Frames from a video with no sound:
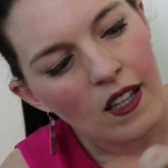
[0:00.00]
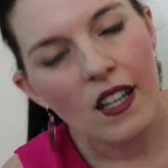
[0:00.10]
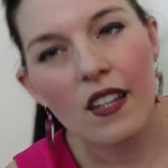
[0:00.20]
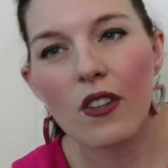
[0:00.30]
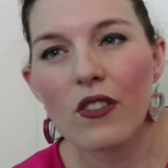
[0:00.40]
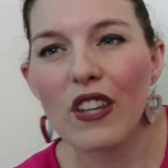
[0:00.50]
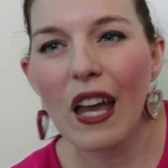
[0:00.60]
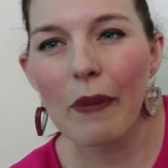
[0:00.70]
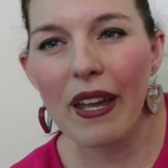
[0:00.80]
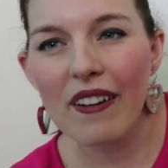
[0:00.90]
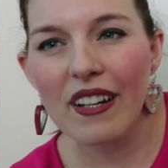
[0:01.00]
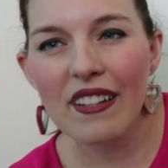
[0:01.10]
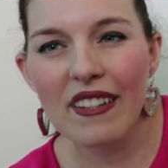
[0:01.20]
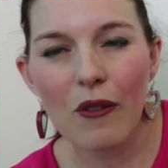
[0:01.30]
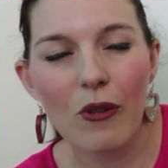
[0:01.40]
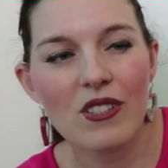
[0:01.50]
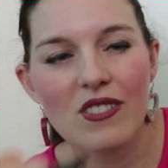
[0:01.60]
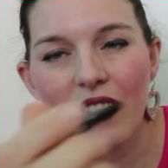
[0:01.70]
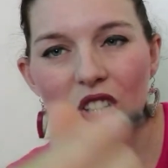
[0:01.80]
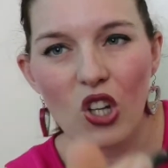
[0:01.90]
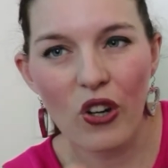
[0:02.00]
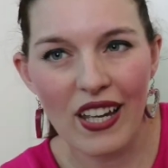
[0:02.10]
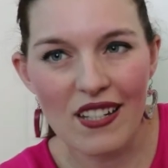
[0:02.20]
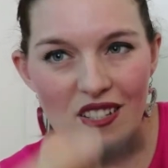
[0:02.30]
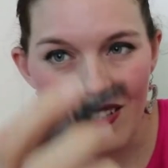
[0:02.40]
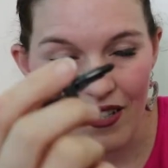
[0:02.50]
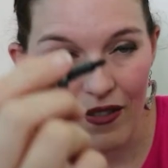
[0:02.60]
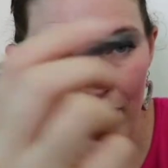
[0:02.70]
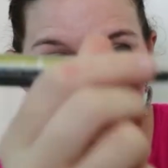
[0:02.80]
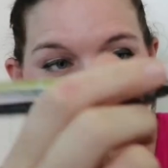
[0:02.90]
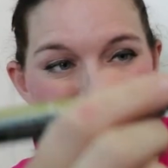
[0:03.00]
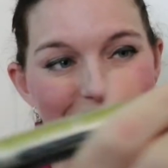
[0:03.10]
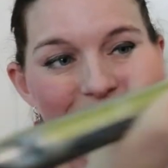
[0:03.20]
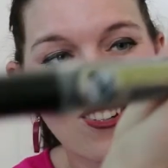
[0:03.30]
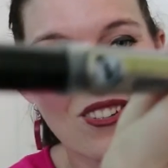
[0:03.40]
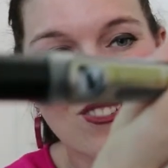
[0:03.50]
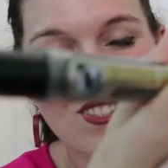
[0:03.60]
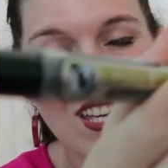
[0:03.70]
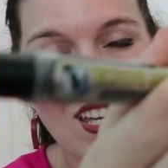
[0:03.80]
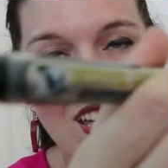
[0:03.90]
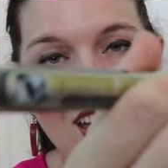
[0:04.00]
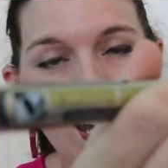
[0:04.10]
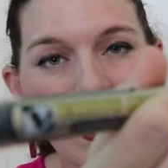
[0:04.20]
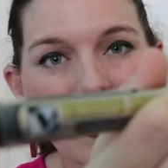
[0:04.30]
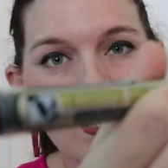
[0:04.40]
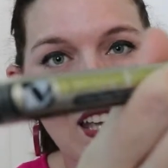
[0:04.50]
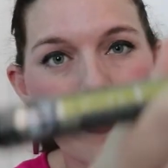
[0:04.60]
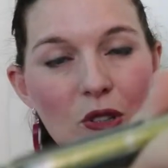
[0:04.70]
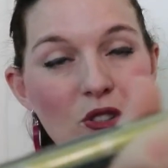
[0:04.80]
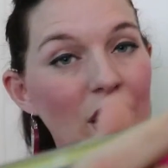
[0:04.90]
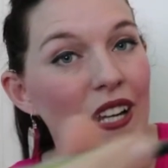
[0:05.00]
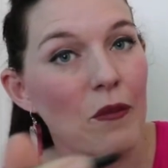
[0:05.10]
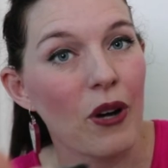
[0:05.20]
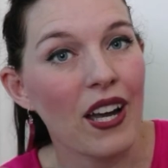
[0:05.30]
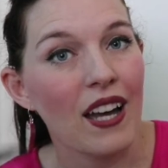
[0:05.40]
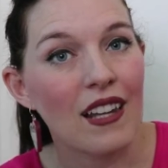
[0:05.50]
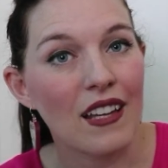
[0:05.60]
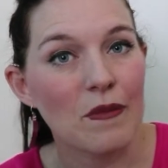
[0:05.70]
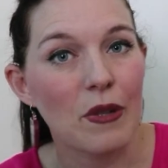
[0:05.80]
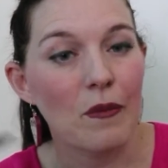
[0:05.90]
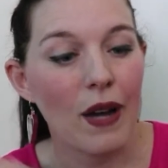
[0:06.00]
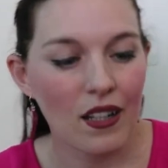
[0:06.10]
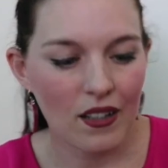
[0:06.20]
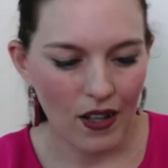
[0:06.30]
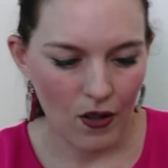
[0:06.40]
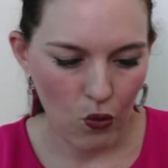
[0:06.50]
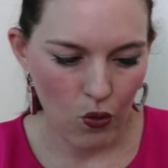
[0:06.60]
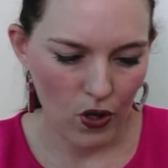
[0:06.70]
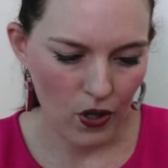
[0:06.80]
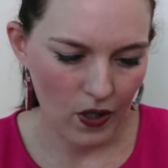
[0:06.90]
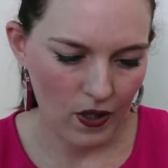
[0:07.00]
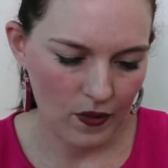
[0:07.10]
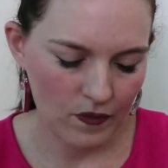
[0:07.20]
in those gap areas and we're just going to go ahead to fill in those uh, gaps created by our last bit of marker work.